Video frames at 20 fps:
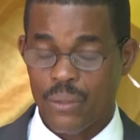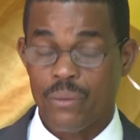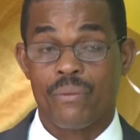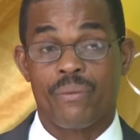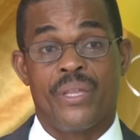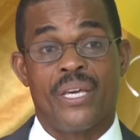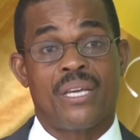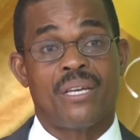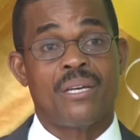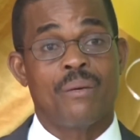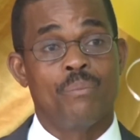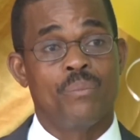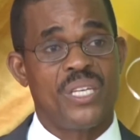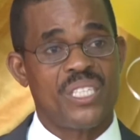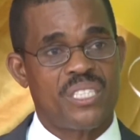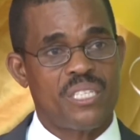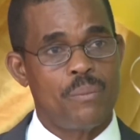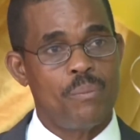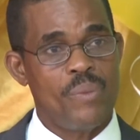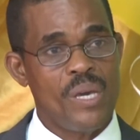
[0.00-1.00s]
the
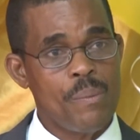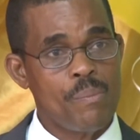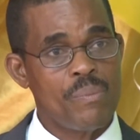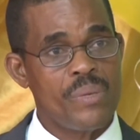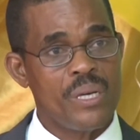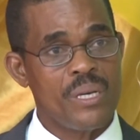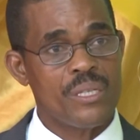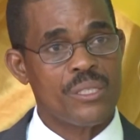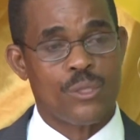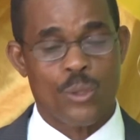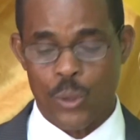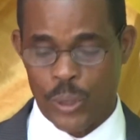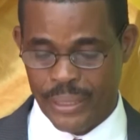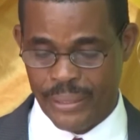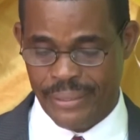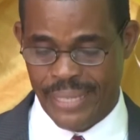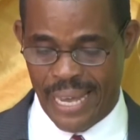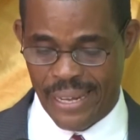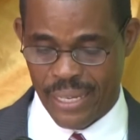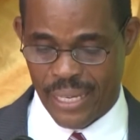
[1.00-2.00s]
committee members who
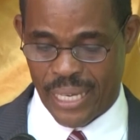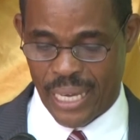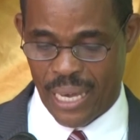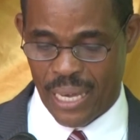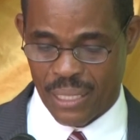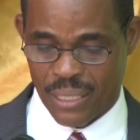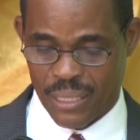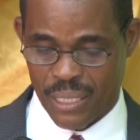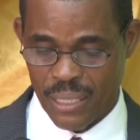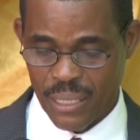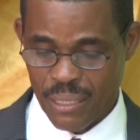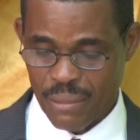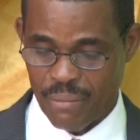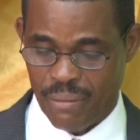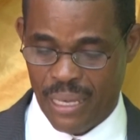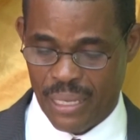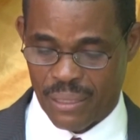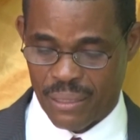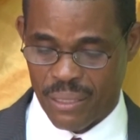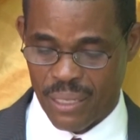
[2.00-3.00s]
dedicate
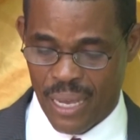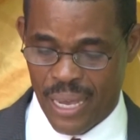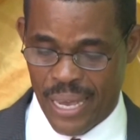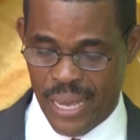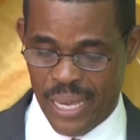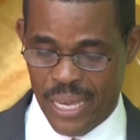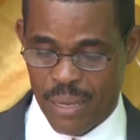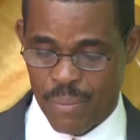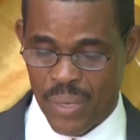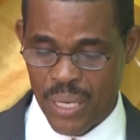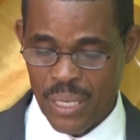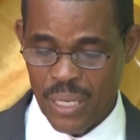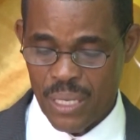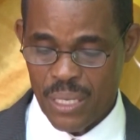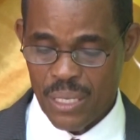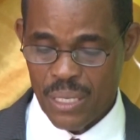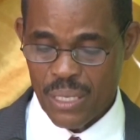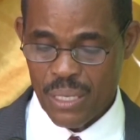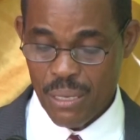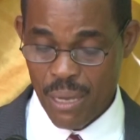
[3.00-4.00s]
their time
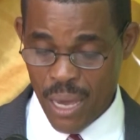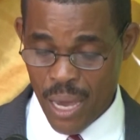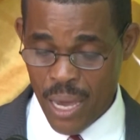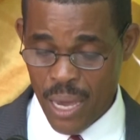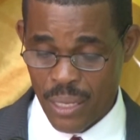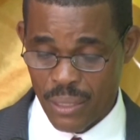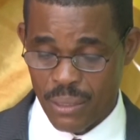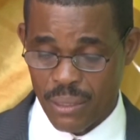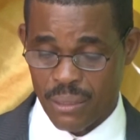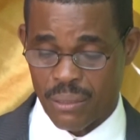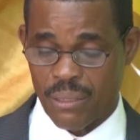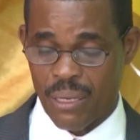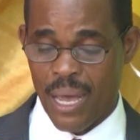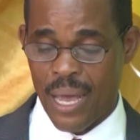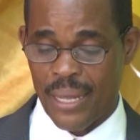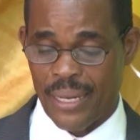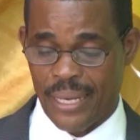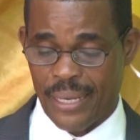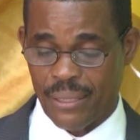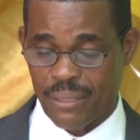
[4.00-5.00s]
and
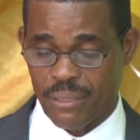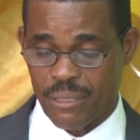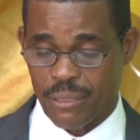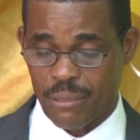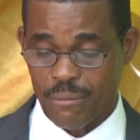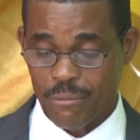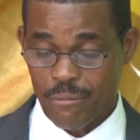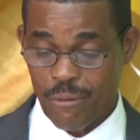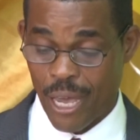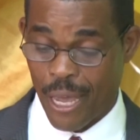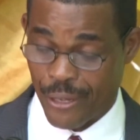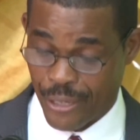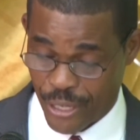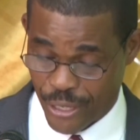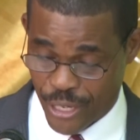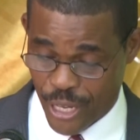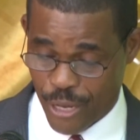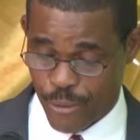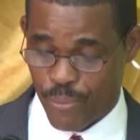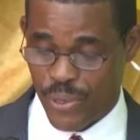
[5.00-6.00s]
talent and
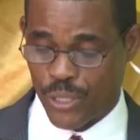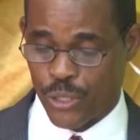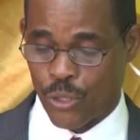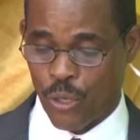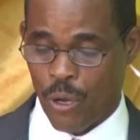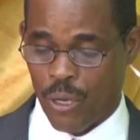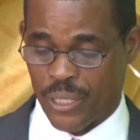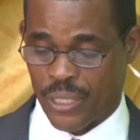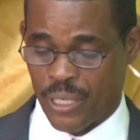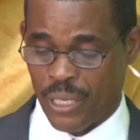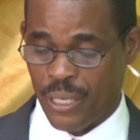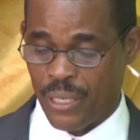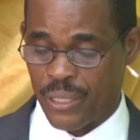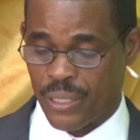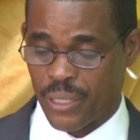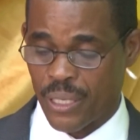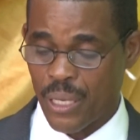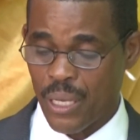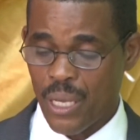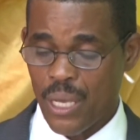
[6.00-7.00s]
indeed
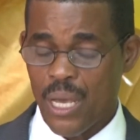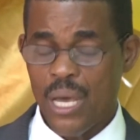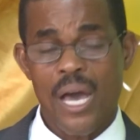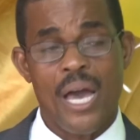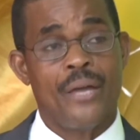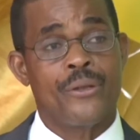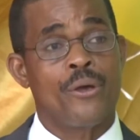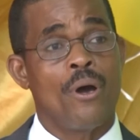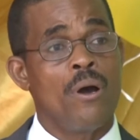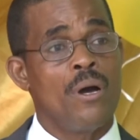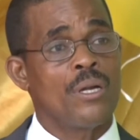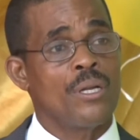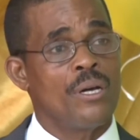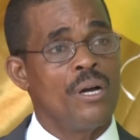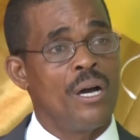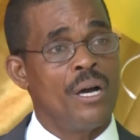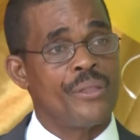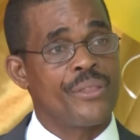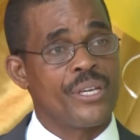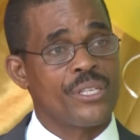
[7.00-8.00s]
resources, and
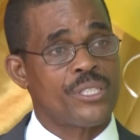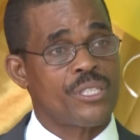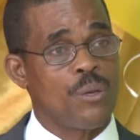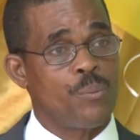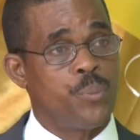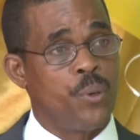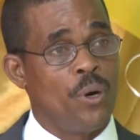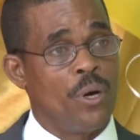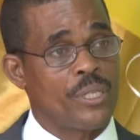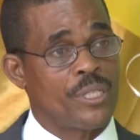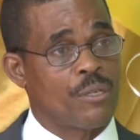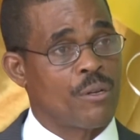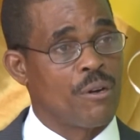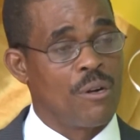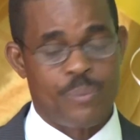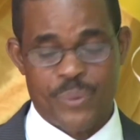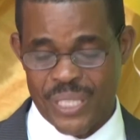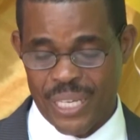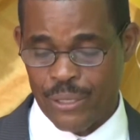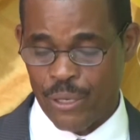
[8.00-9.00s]
all other support
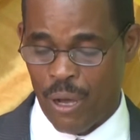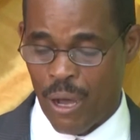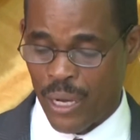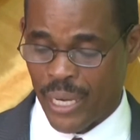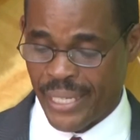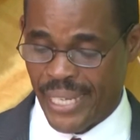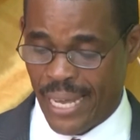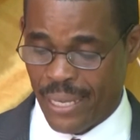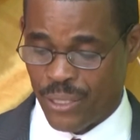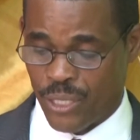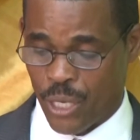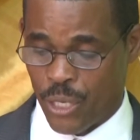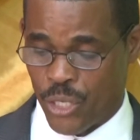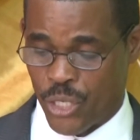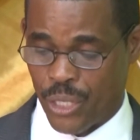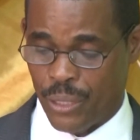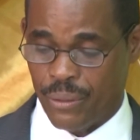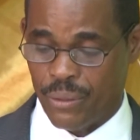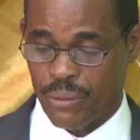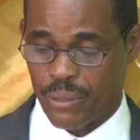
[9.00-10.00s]
groups and
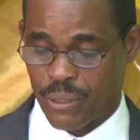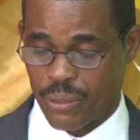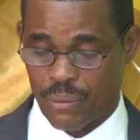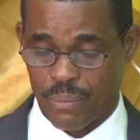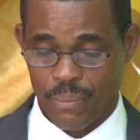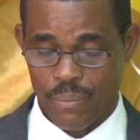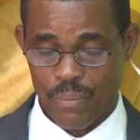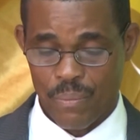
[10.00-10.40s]
organizations.